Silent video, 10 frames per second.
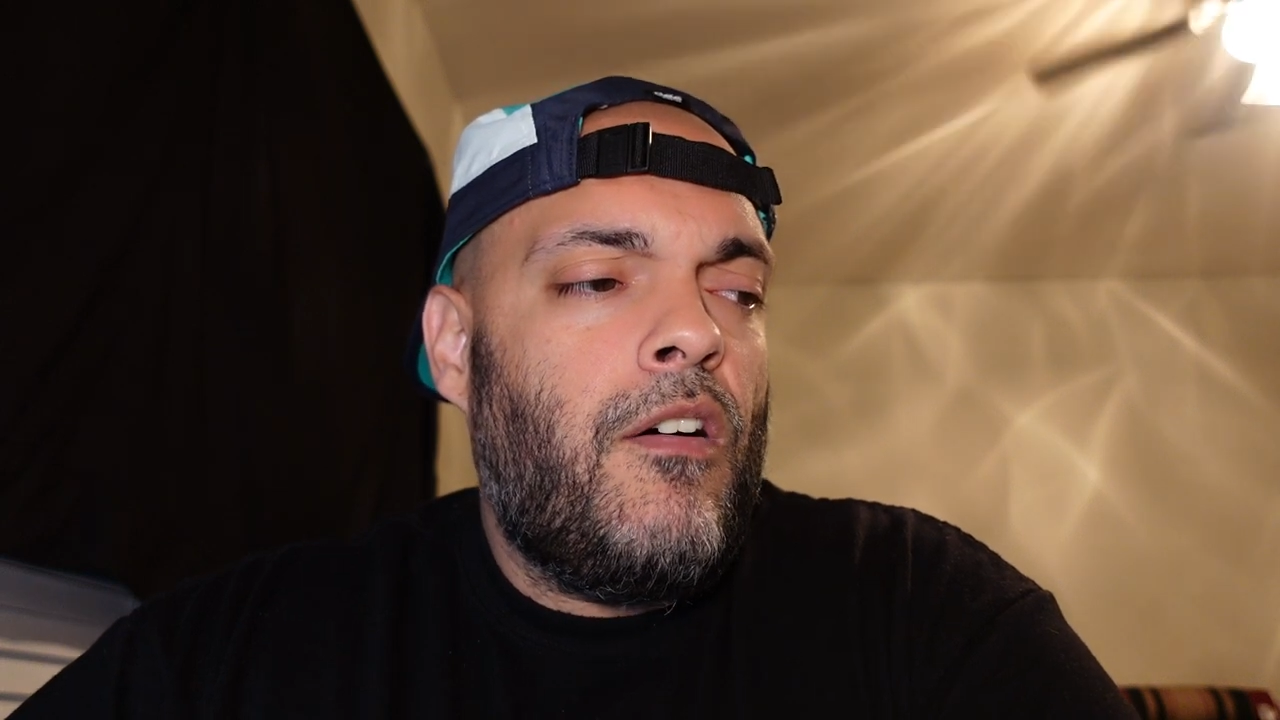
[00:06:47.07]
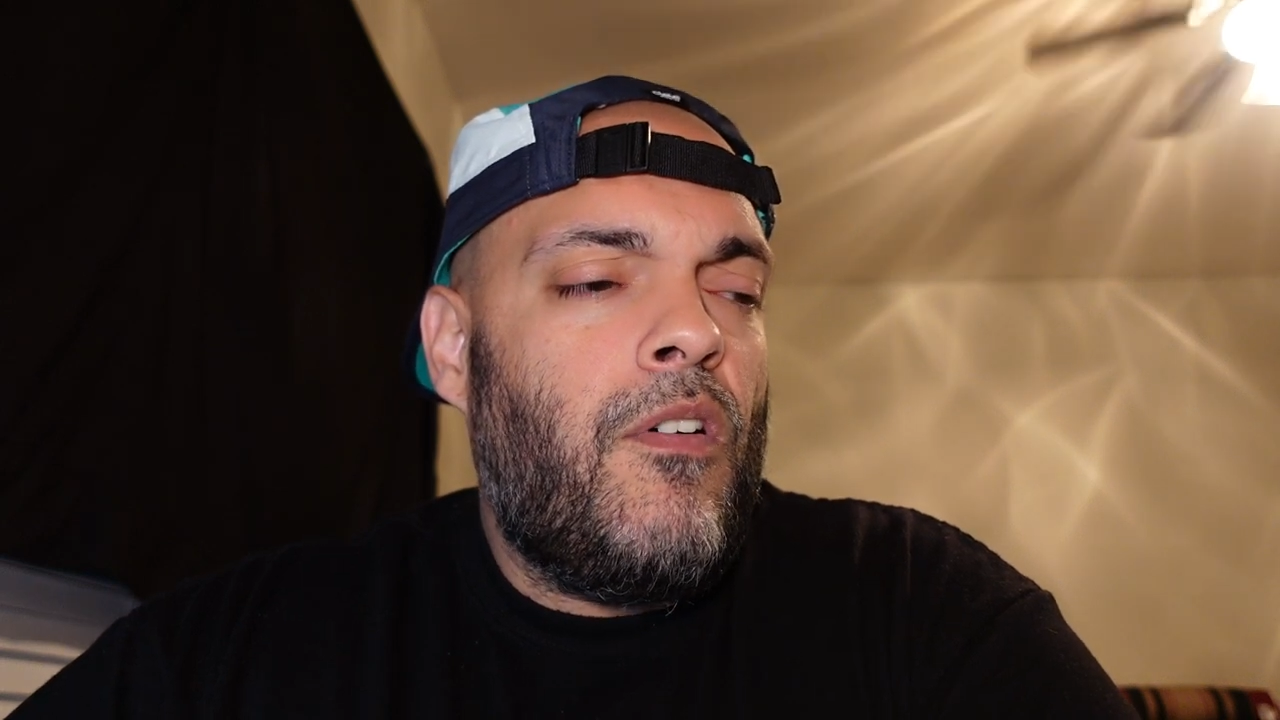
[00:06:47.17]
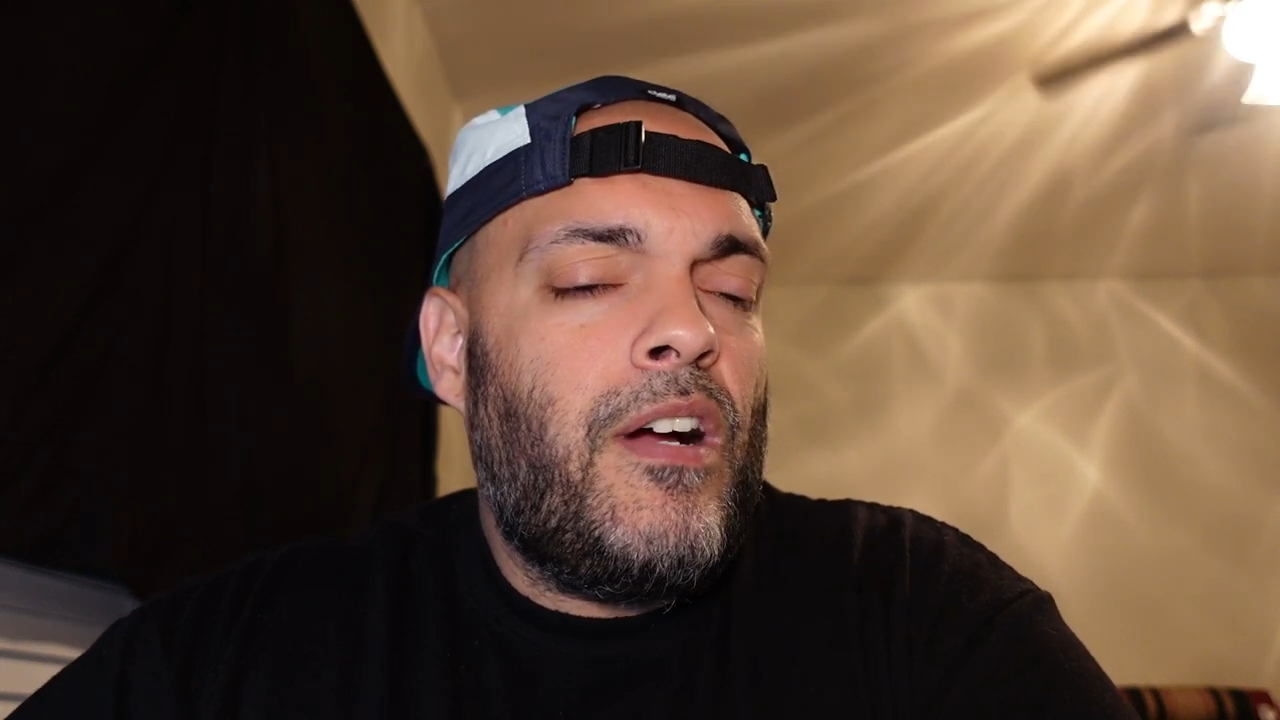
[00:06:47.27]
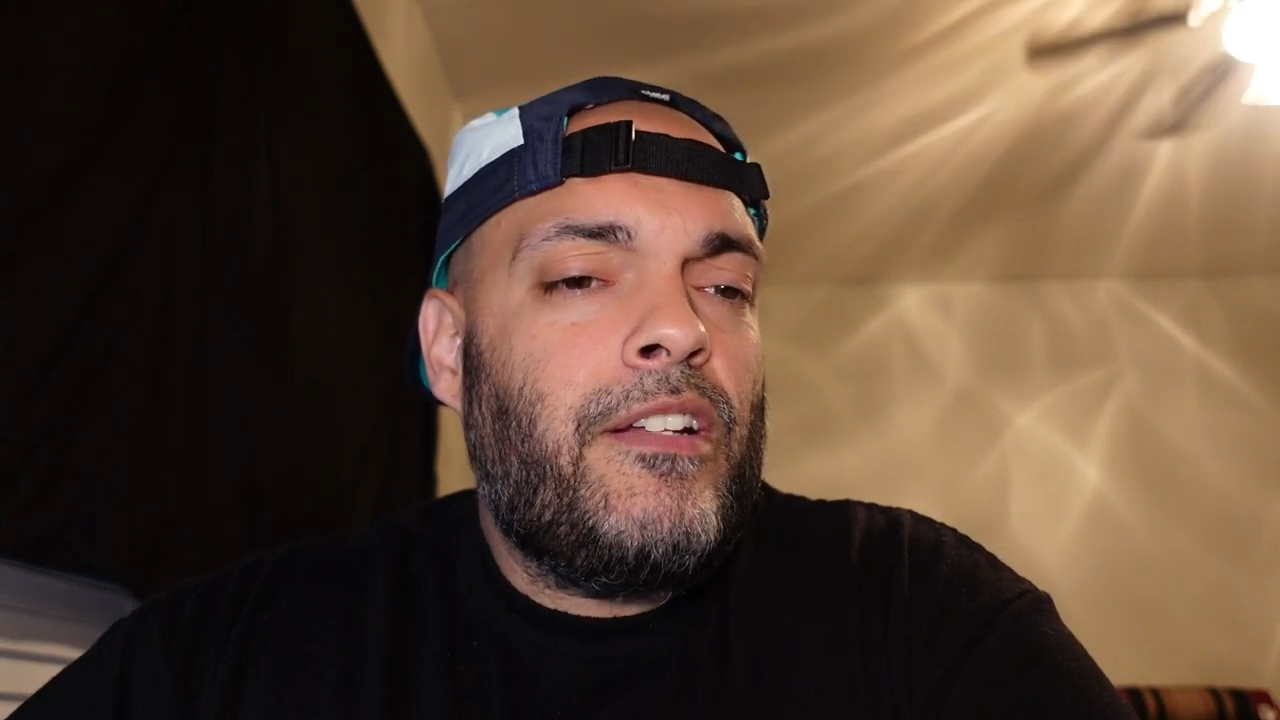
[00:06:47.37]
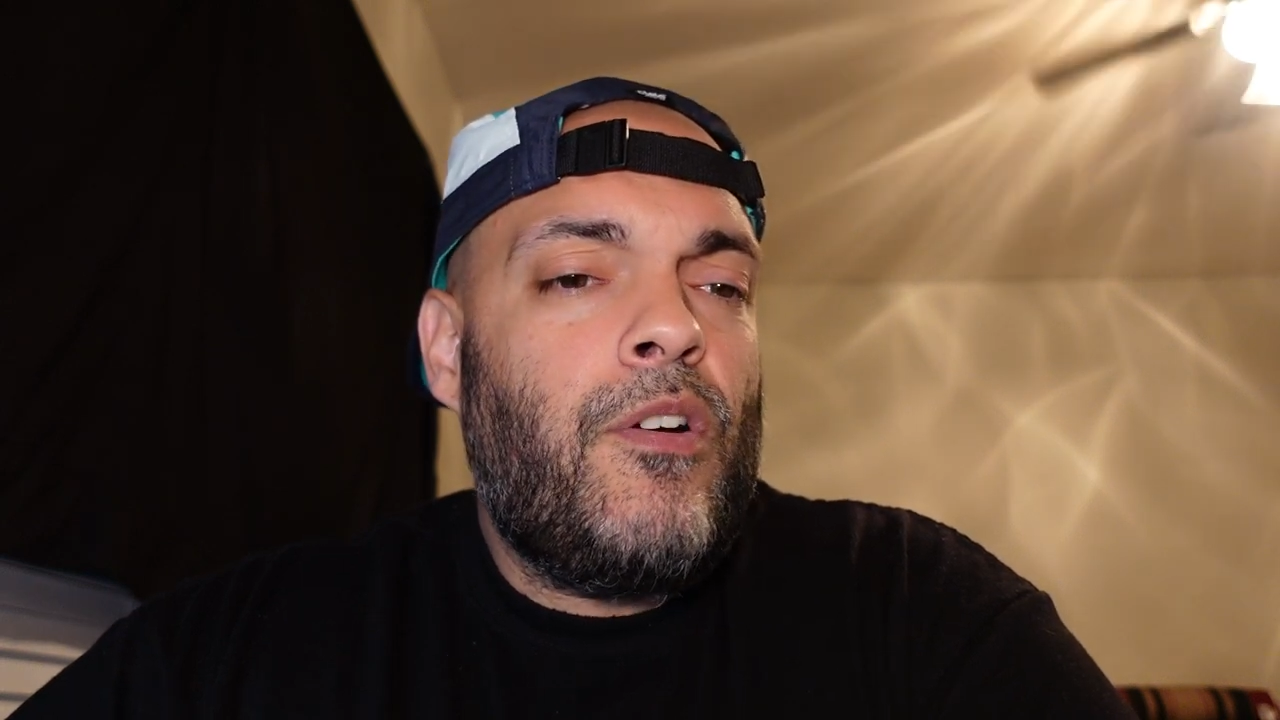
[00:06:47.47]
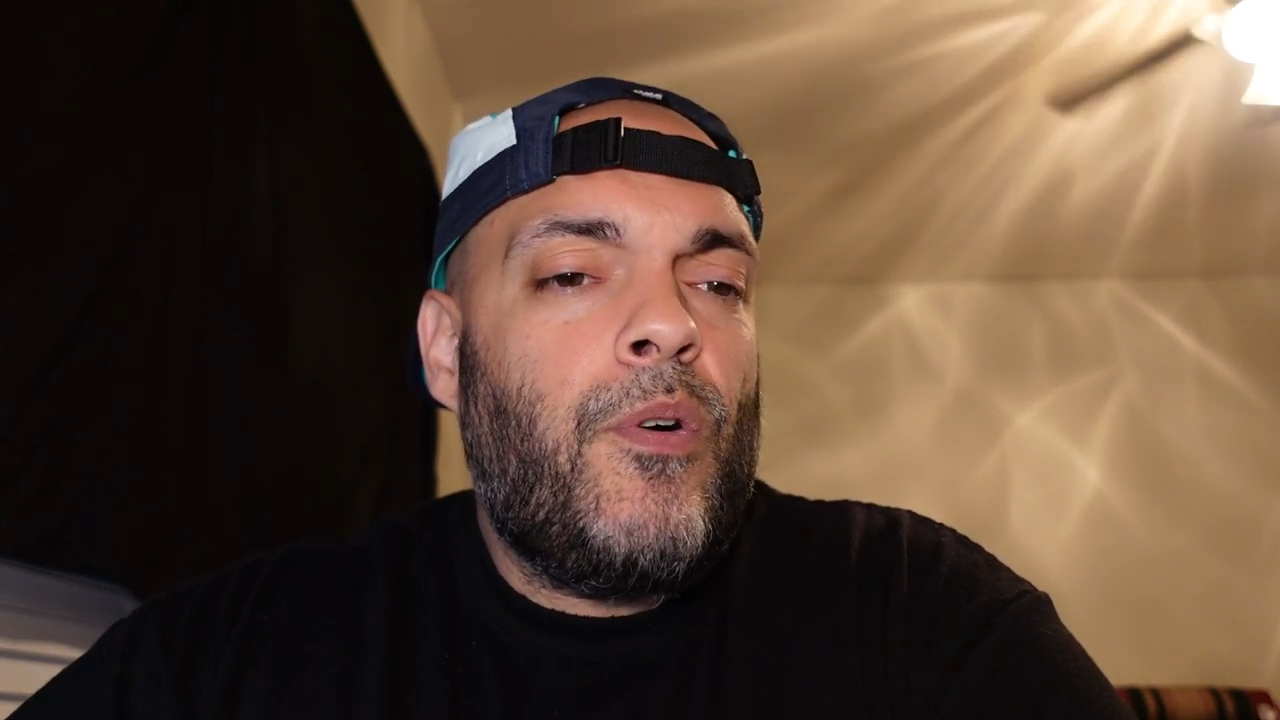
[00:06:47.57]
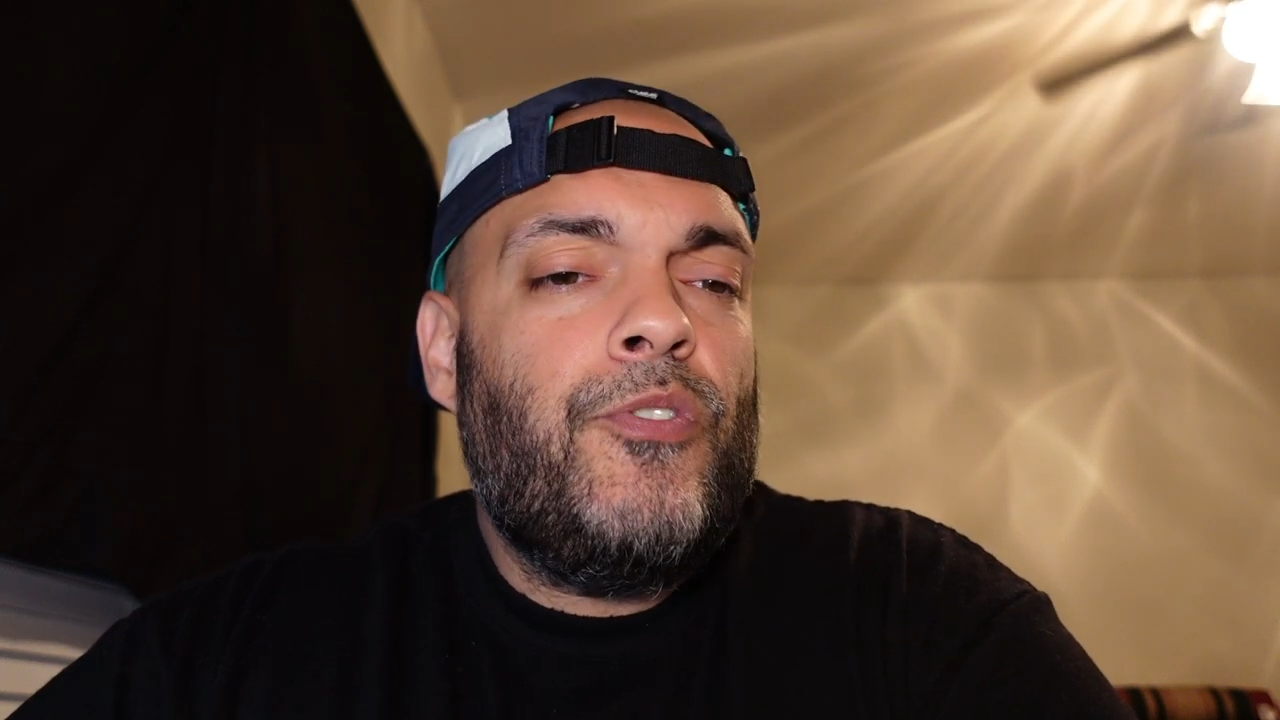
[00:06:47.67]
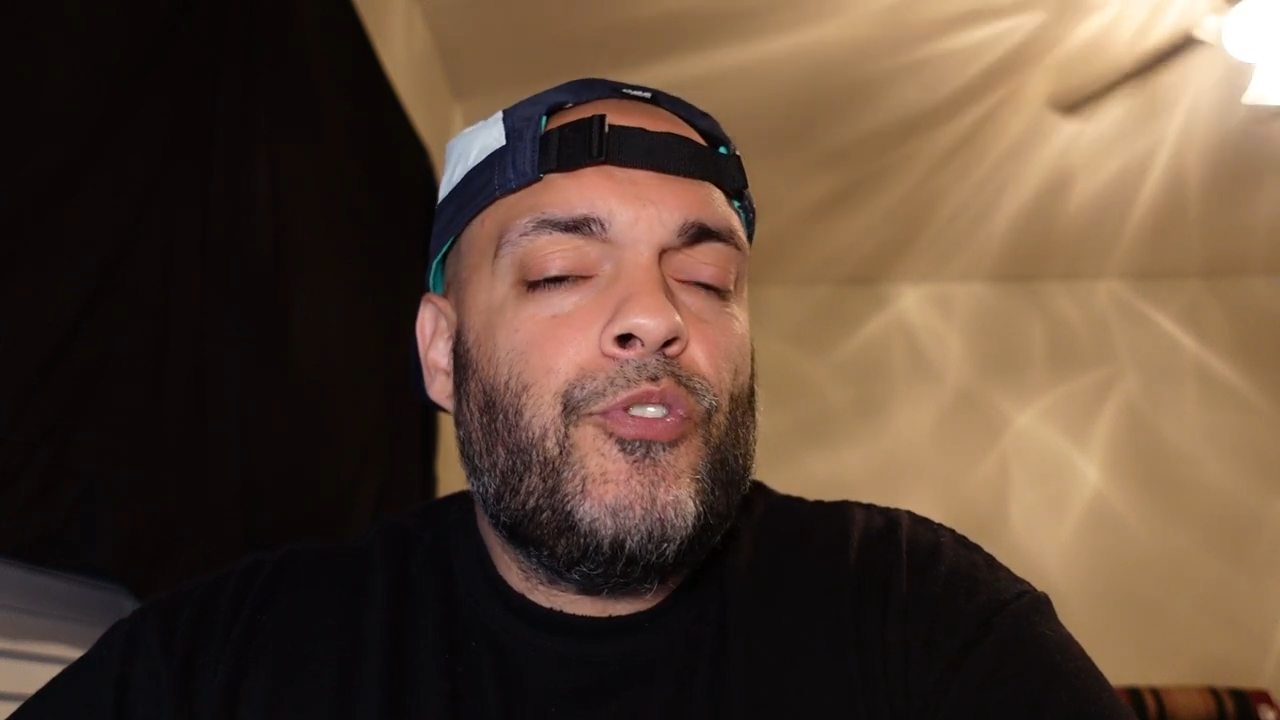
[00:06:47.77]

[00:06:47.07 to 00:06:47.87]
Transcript: all I know is